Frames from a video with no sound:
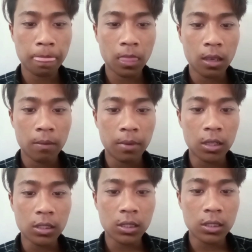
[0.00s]

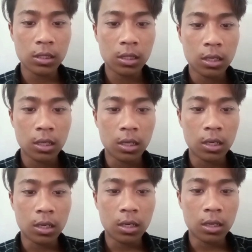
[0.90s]
because
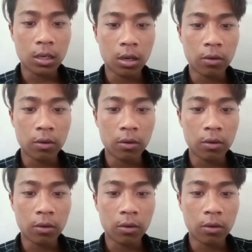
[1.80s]
of